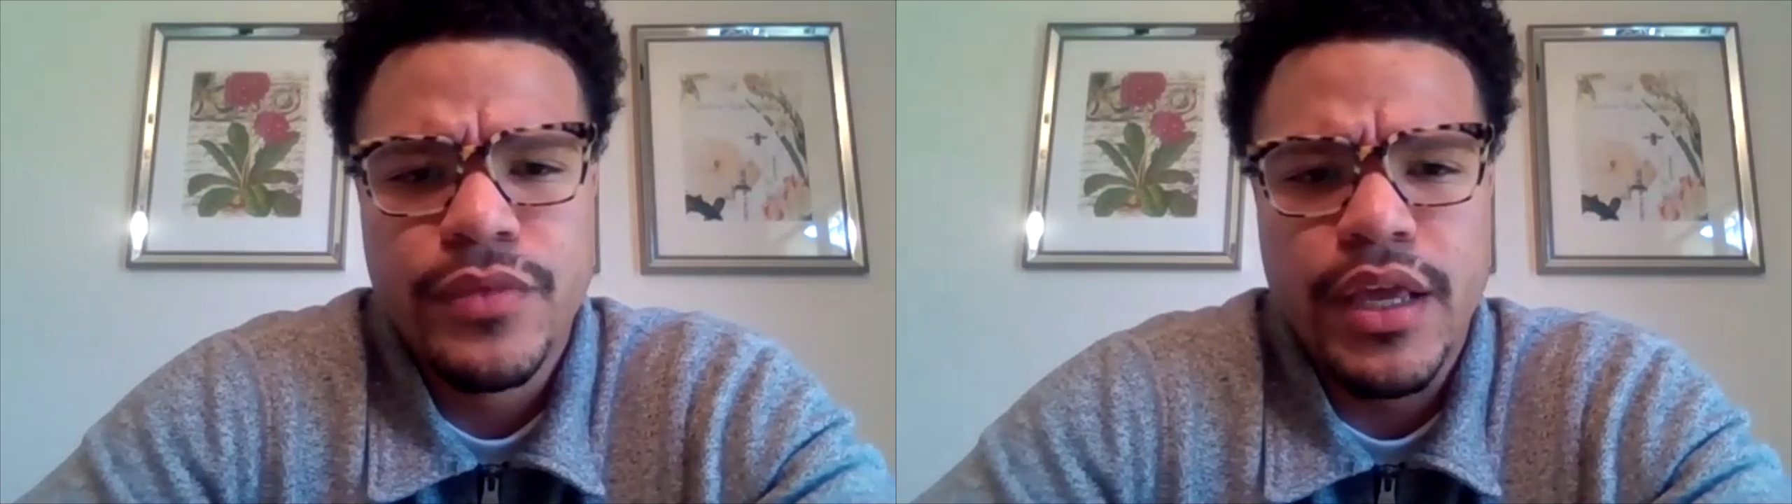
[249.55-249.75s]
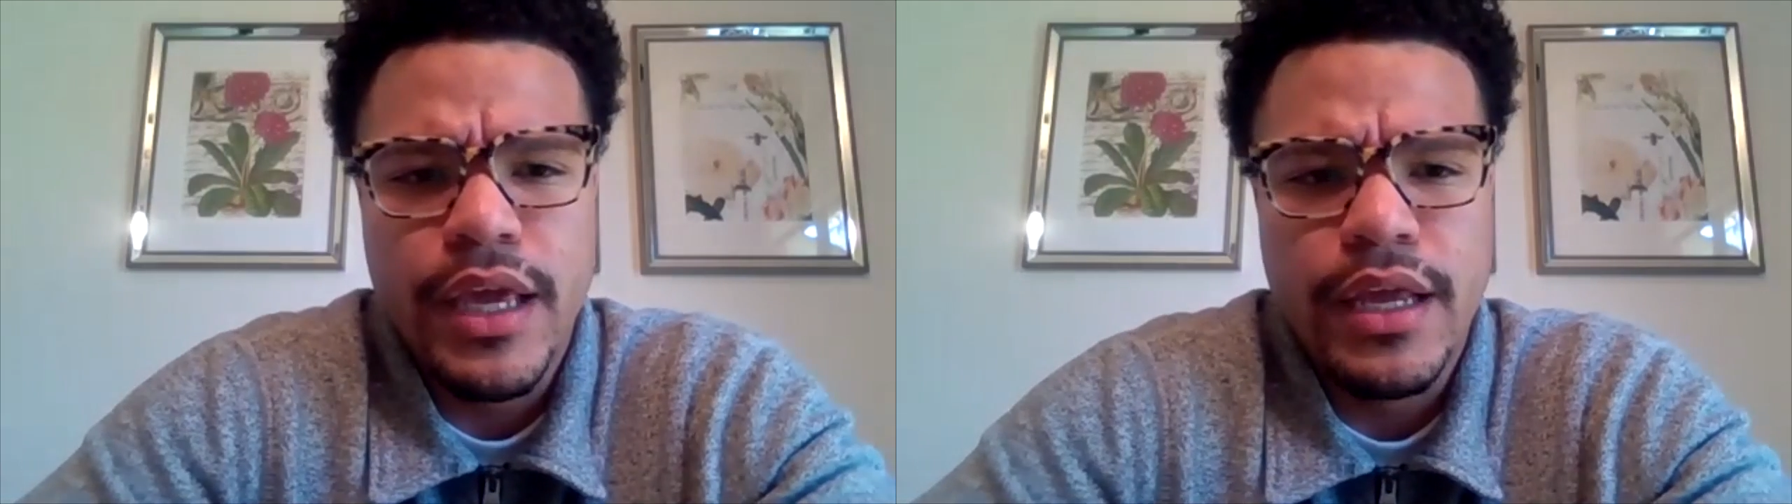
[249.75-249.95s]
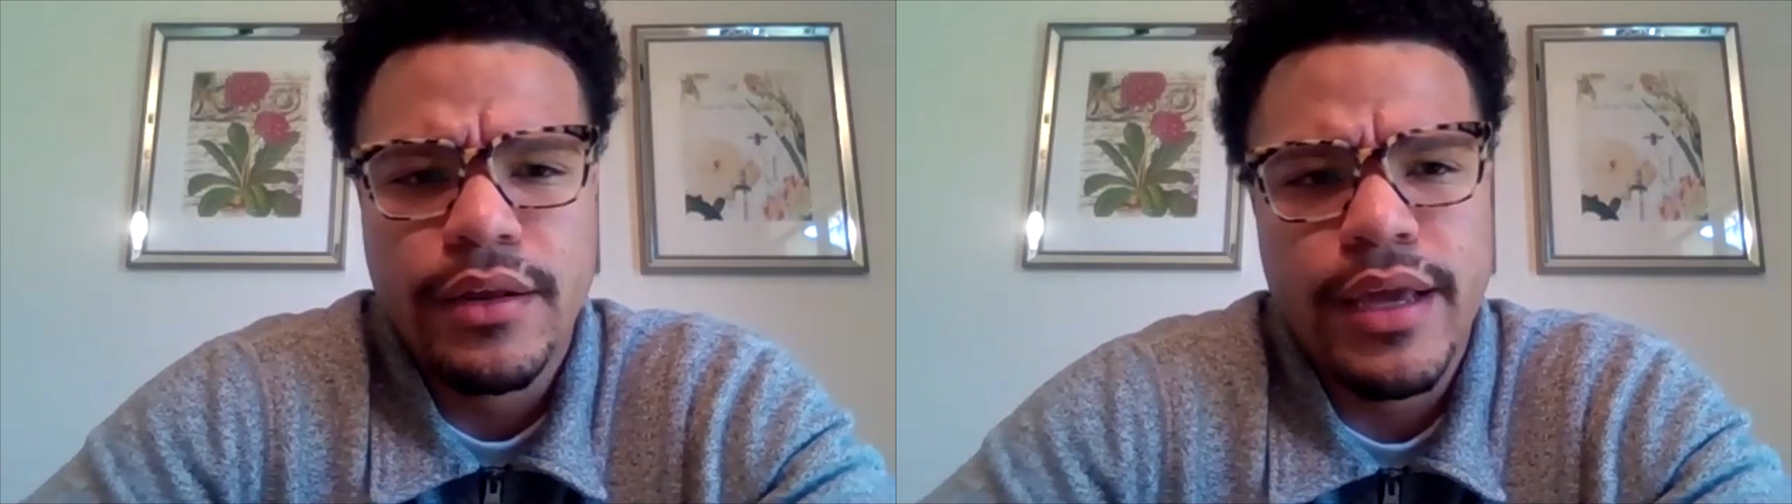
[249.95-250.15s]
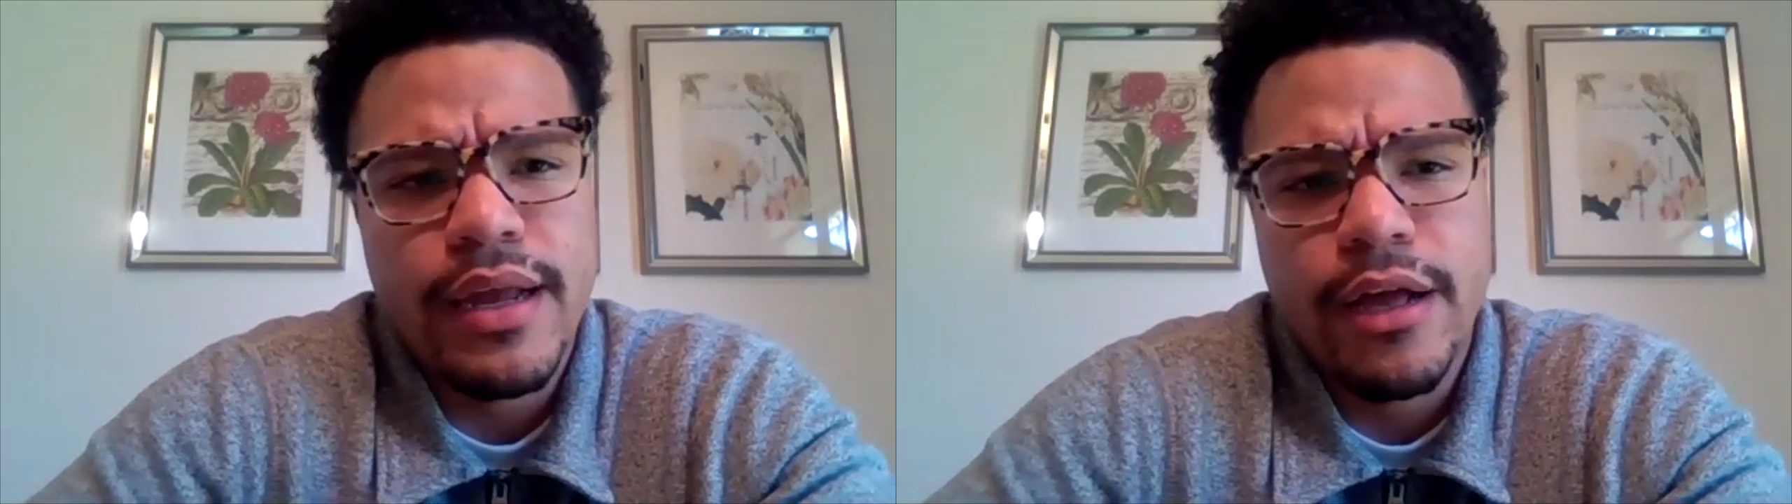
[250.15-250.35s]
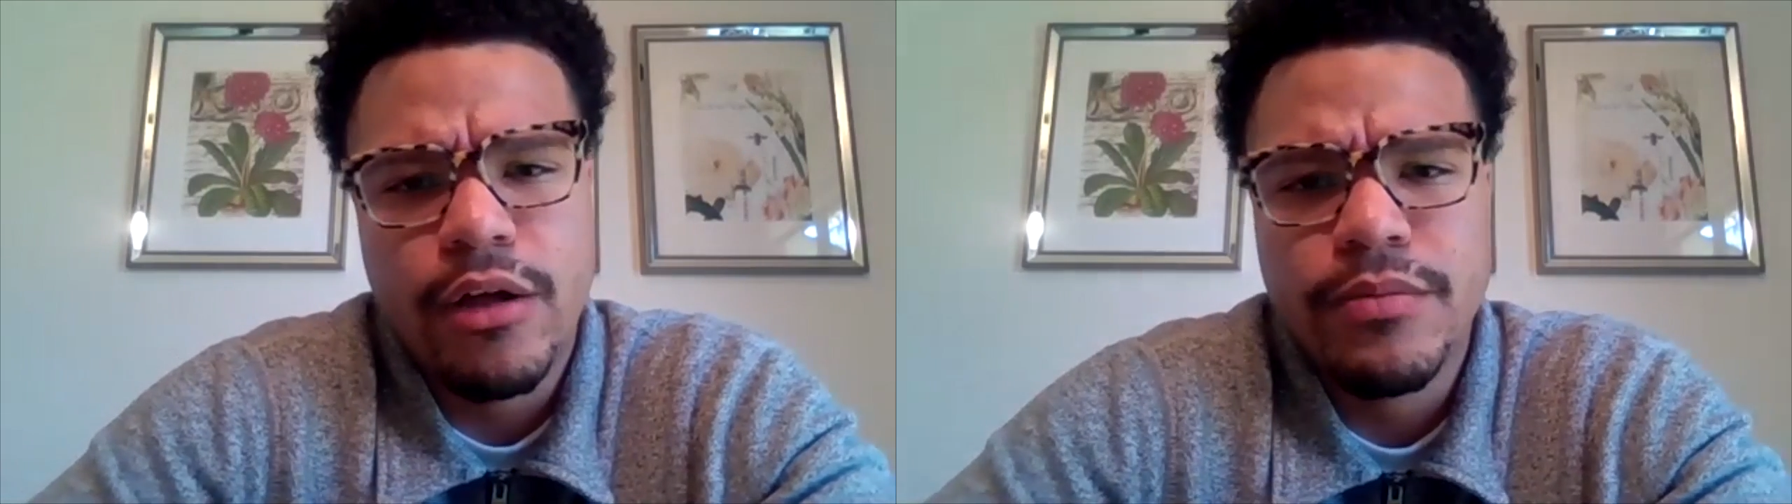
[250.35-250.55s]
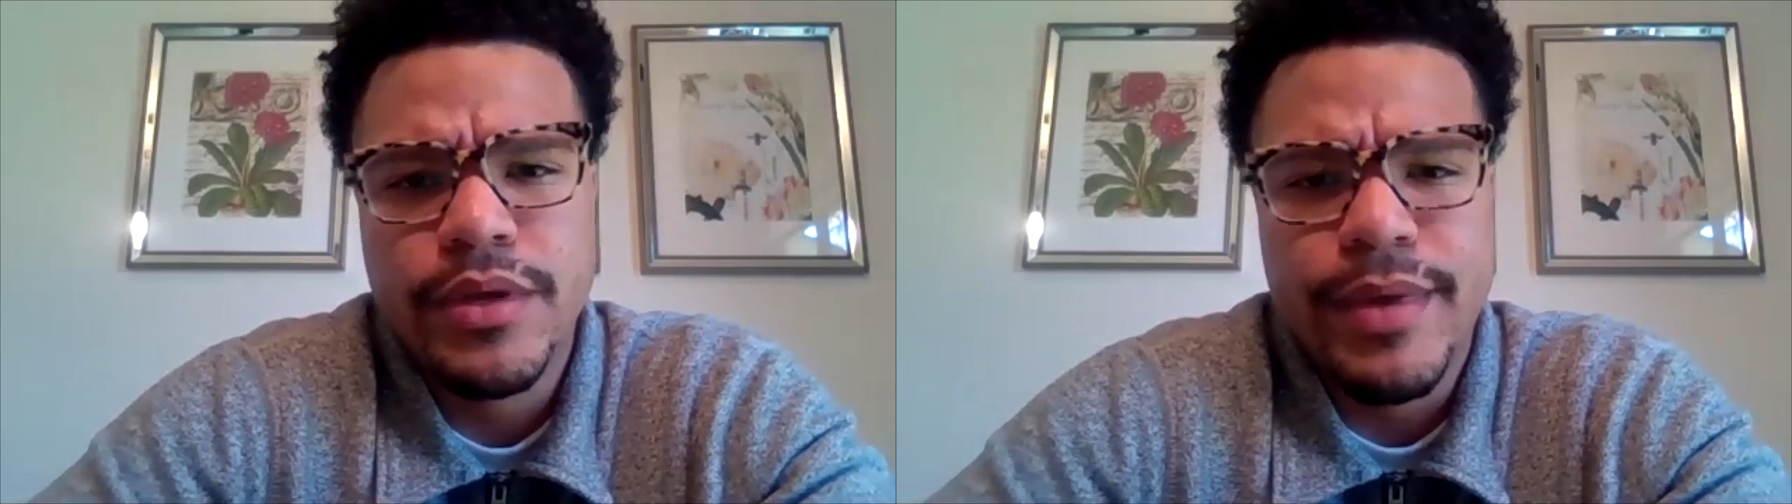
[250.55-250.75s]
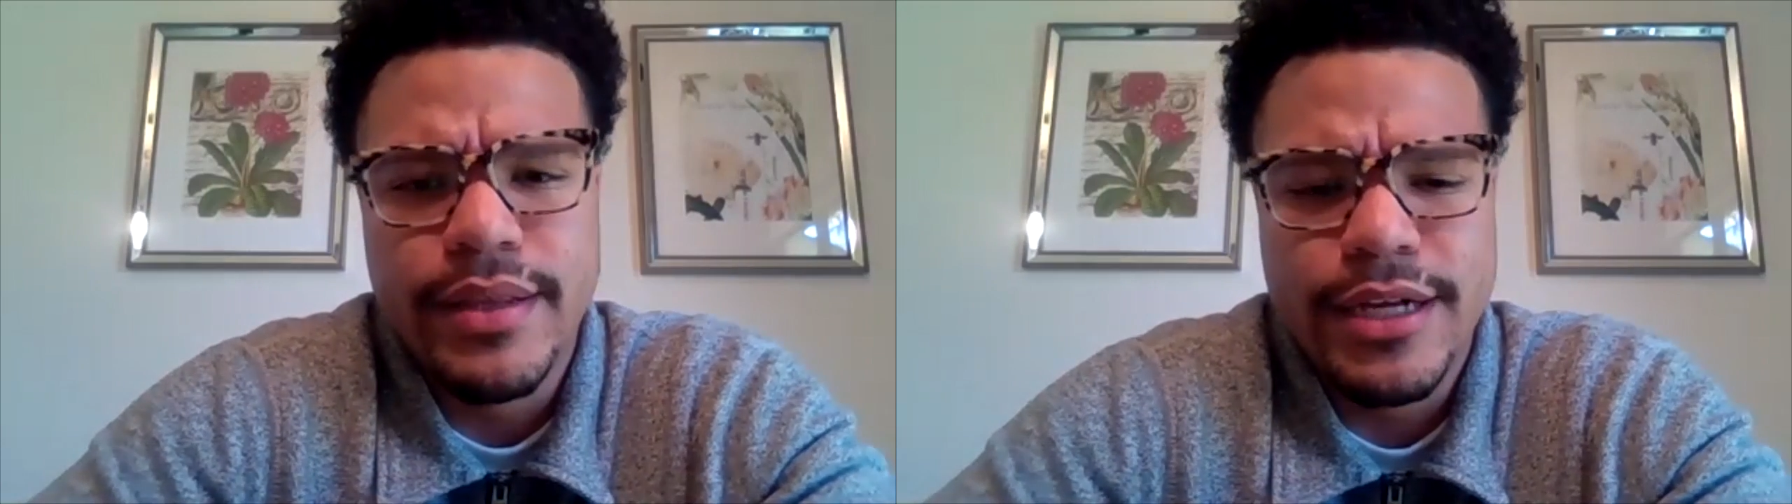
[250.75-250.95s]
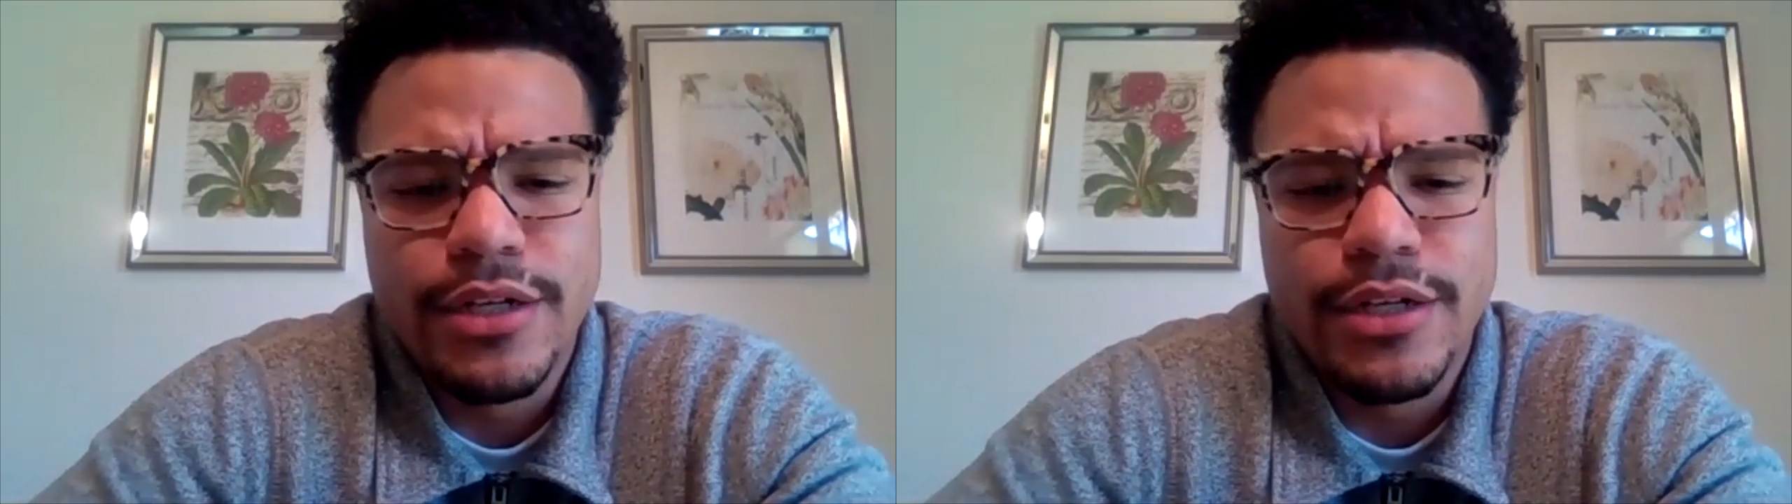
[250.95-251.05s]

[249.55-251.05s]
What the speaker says: and kind of helped me make that